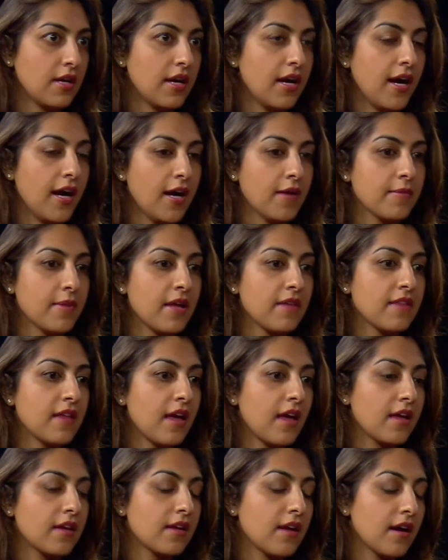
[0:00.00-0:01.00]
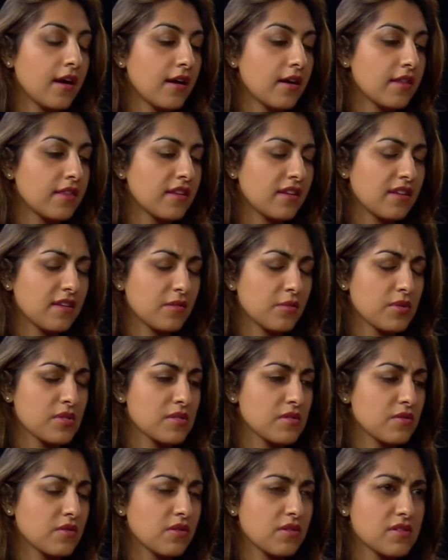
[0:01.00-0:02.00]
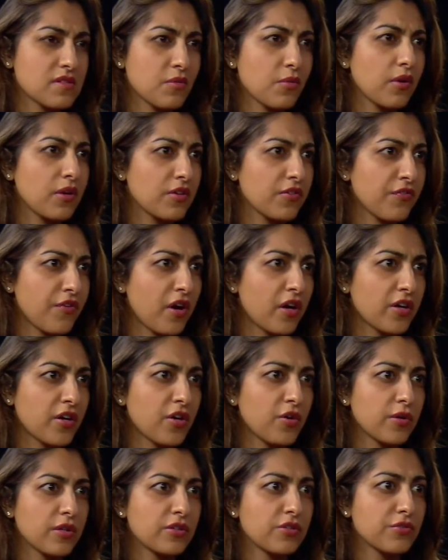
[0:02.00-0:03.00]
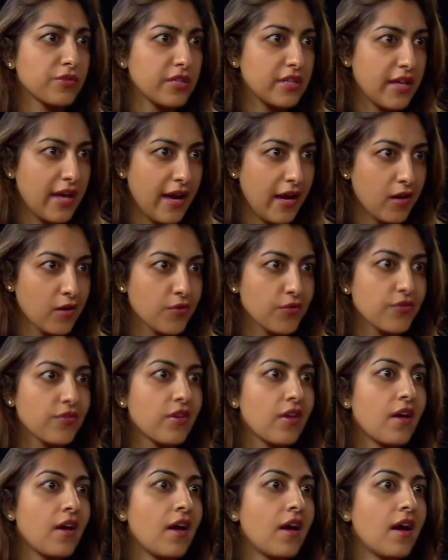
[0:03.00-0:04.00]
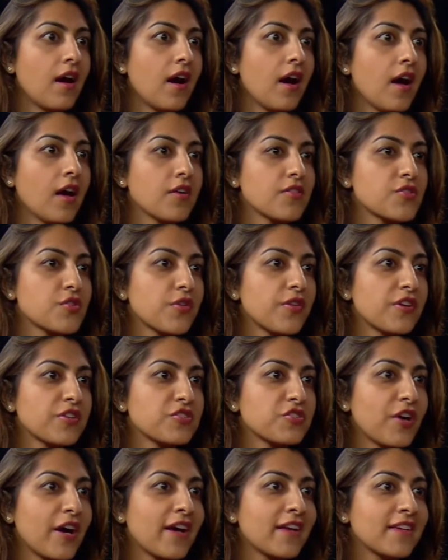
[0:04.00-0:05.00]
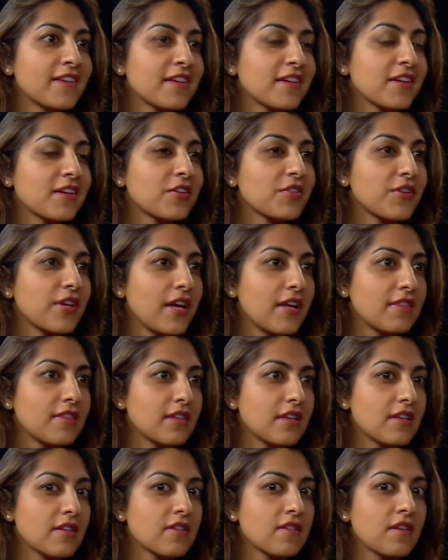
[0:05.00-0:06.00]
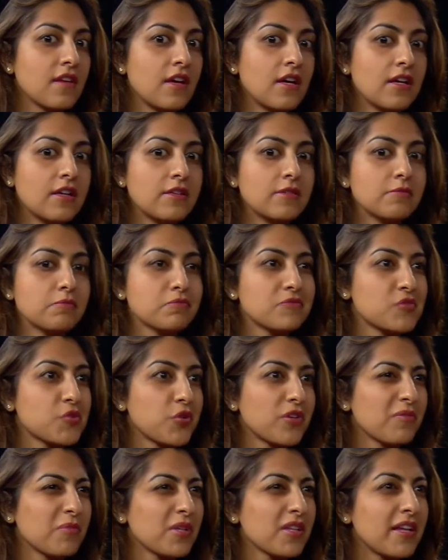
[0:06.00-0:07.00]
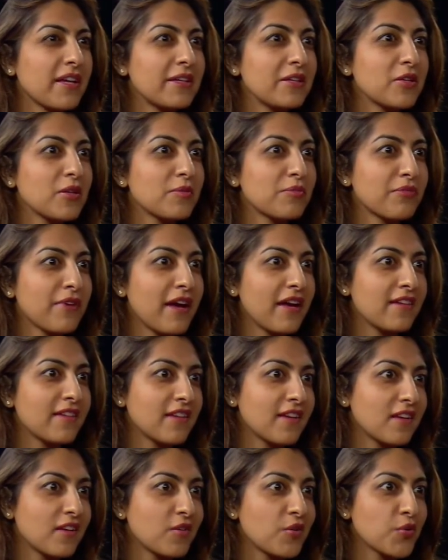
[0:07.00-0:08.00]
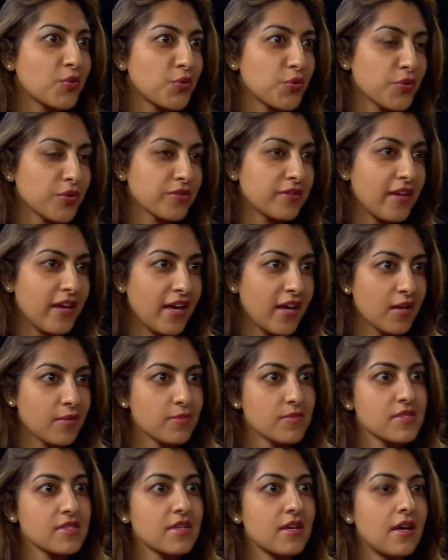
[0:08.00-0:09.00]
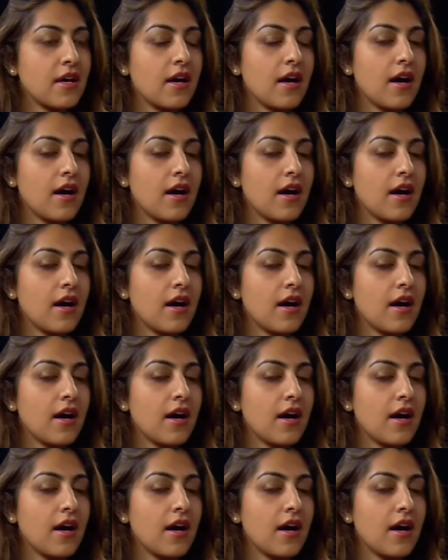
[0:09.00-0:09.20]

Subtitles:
and then I think is it Wells Fargo with Greenhouse. So they're trying to create these sort of millennial branded cool names